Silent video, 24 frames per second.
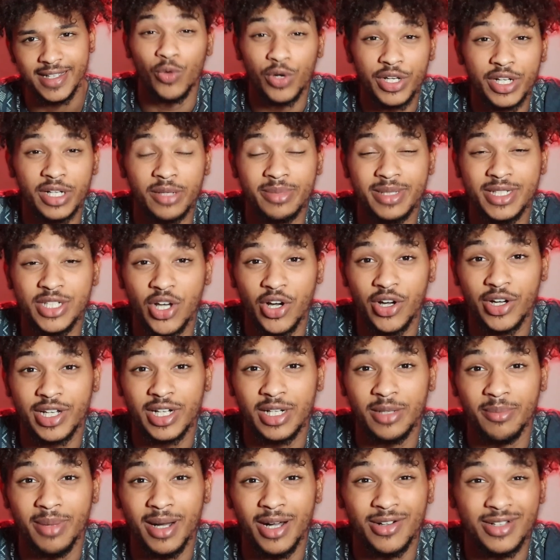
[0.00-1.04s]
We're going to be
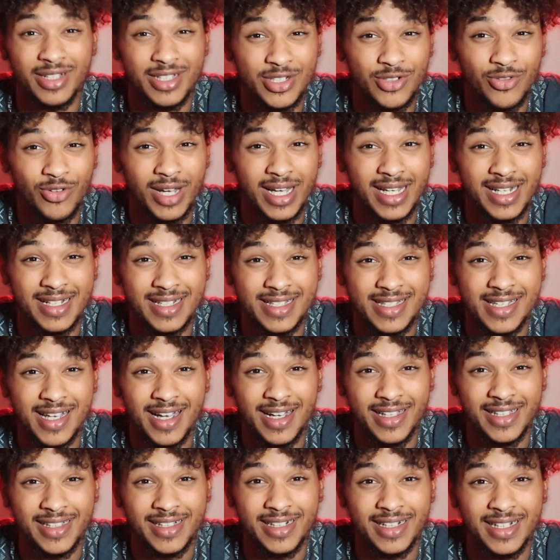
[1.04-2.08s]
talking about Israel
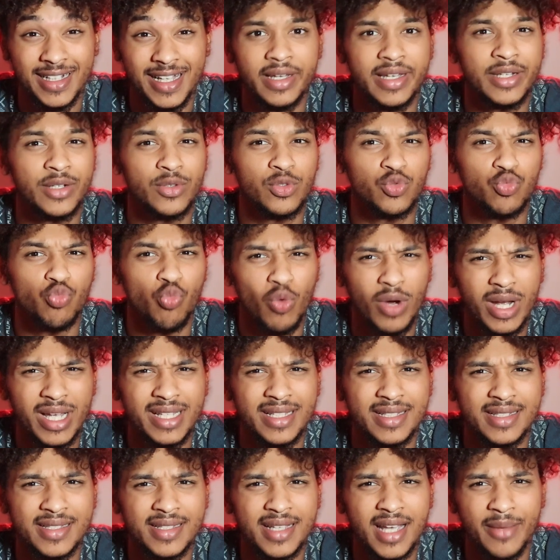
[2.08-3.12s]
Adesanya and
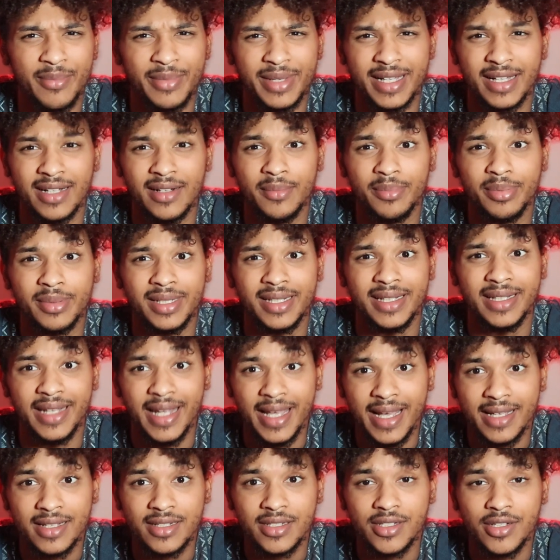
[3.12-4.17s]
what is coming up
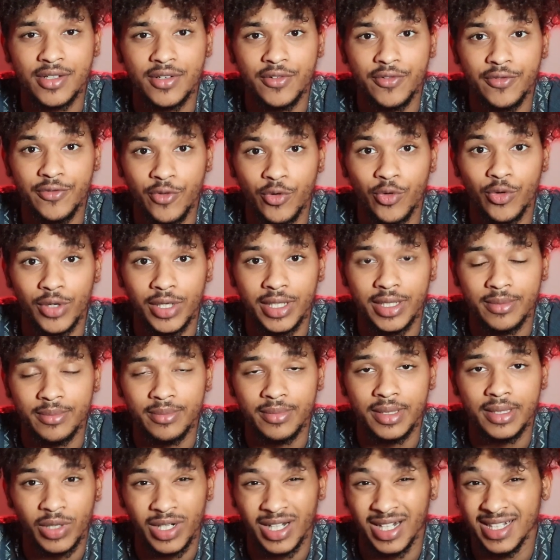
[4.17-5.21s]
next for
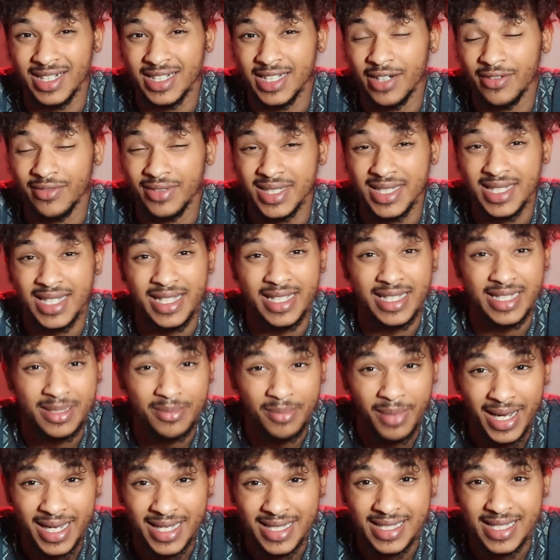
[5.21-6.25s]
him. We're going to delve into
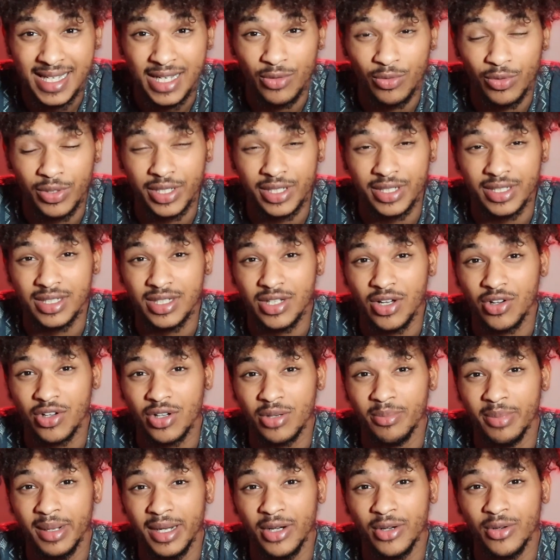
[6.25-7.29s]
his mindset. We're going to
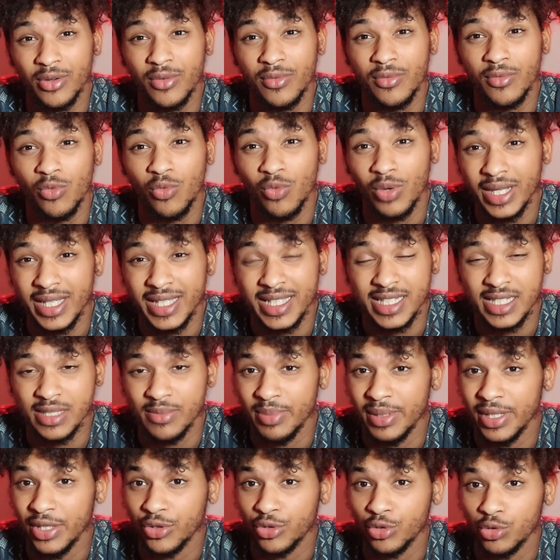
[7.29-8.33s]
talk about what
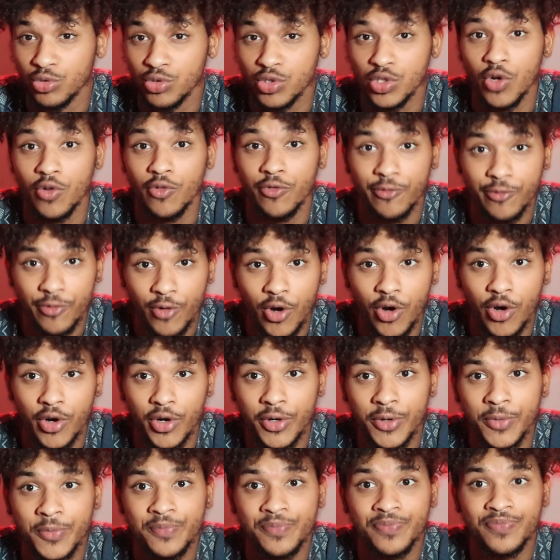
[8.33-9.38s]
he's been through so
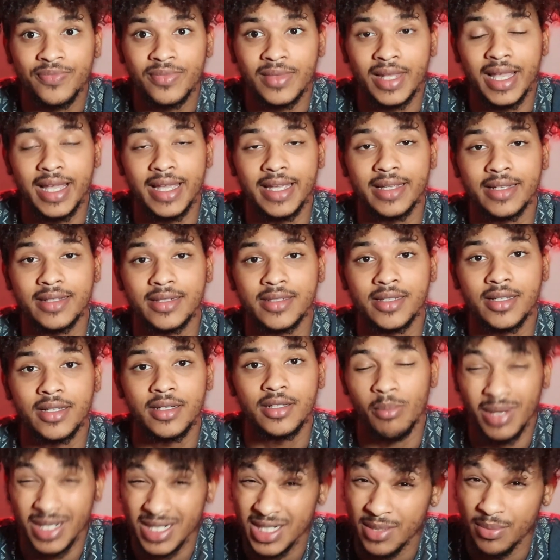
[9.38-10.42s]
far and
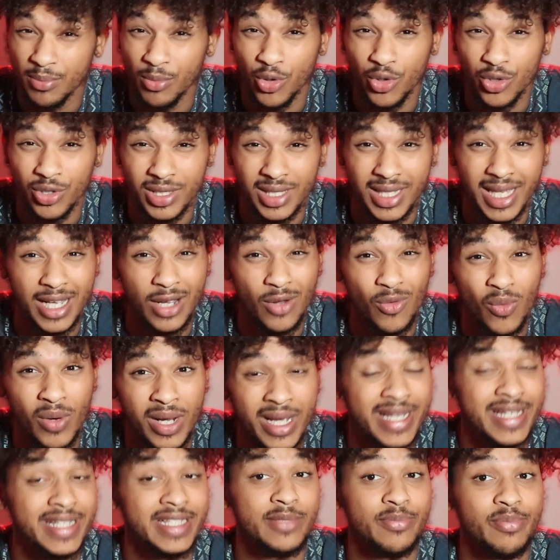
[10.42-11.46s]
much more, like
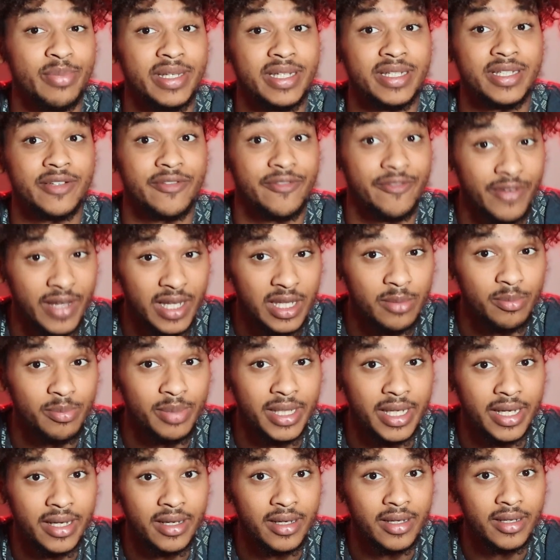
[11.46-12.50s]
what he's been
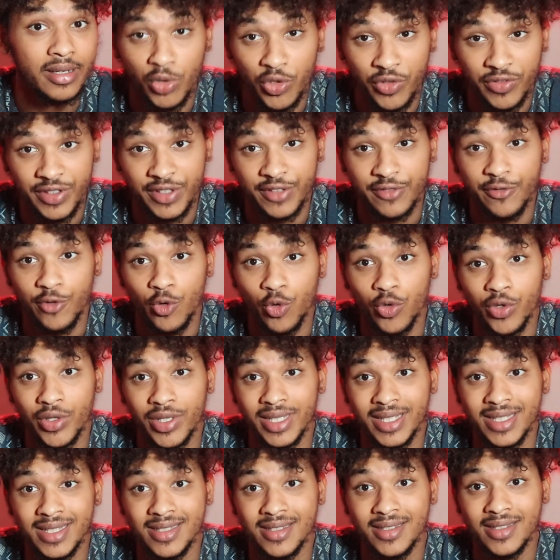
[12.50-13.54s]
developing moving
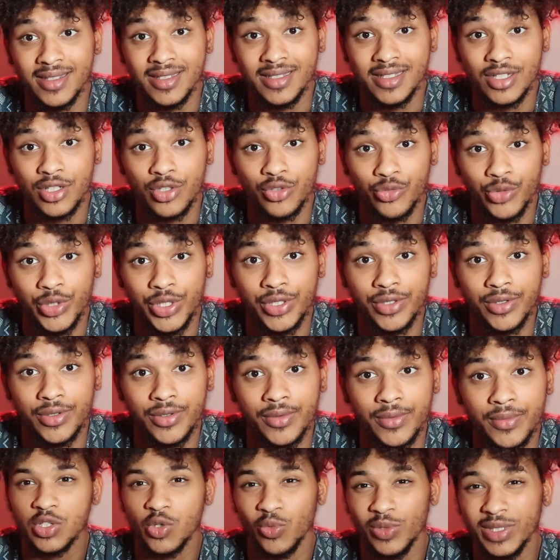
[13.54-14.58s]
forward into his
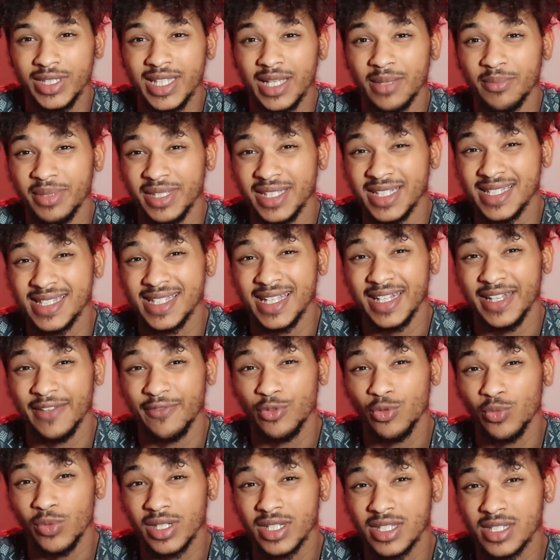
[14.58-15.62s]
career. So with that being
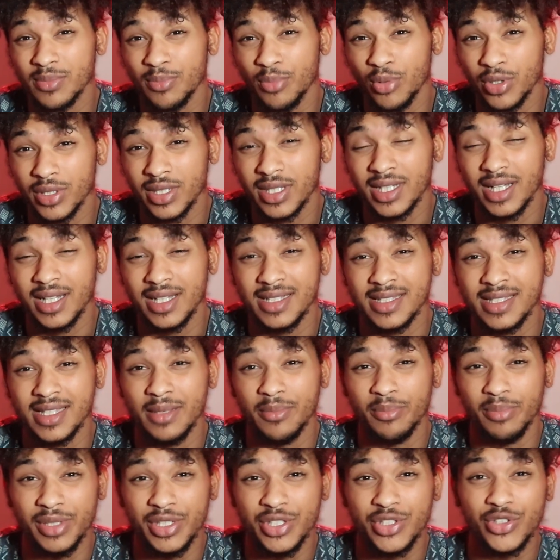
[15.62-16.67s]
said, if you want to support the
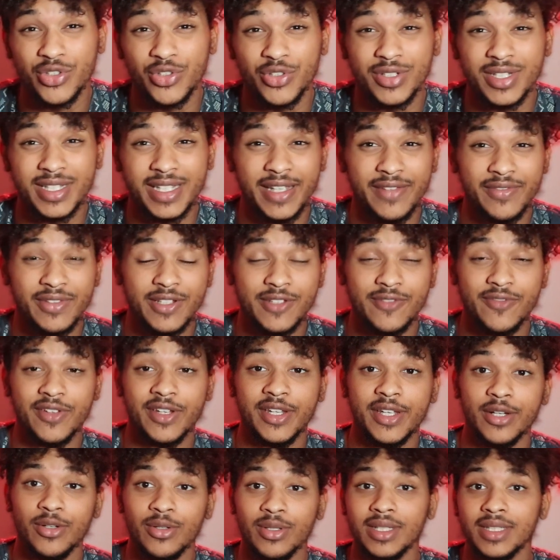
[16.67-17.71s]
content, be sure to give
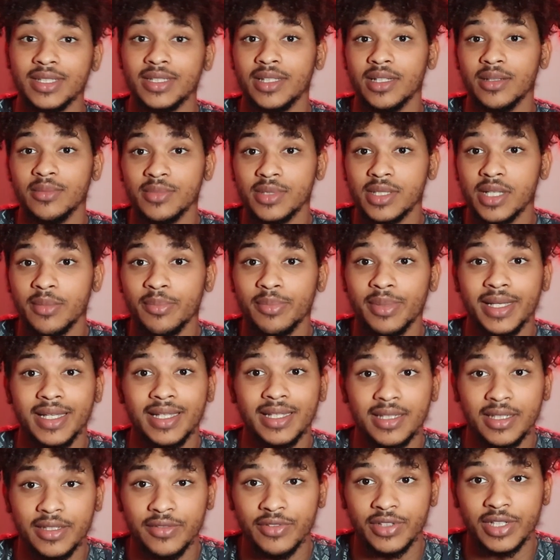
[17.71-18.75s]
this video a thumbs
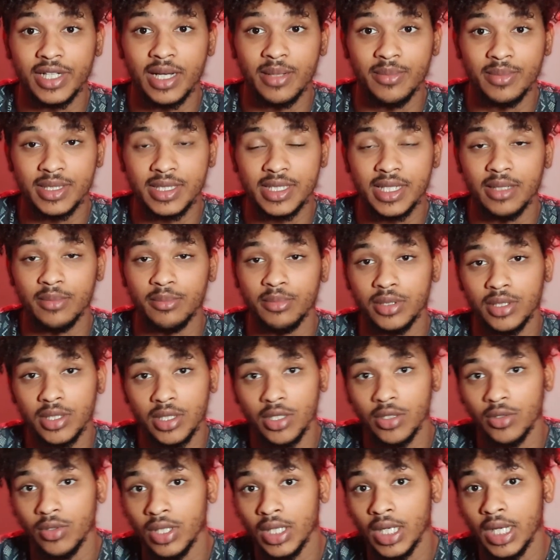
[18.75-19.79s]
up and leave your comments down
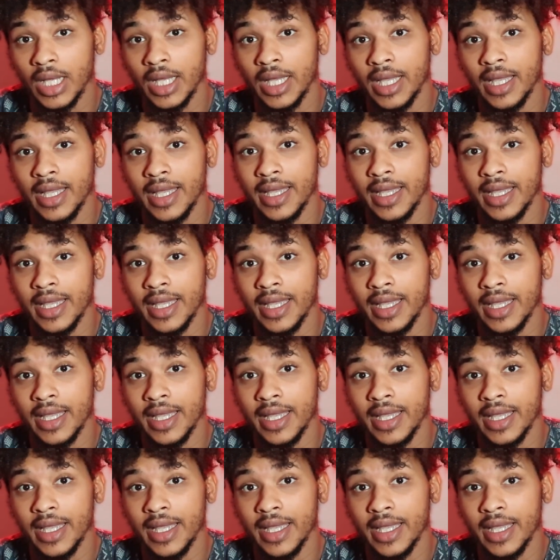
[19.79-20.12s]
below.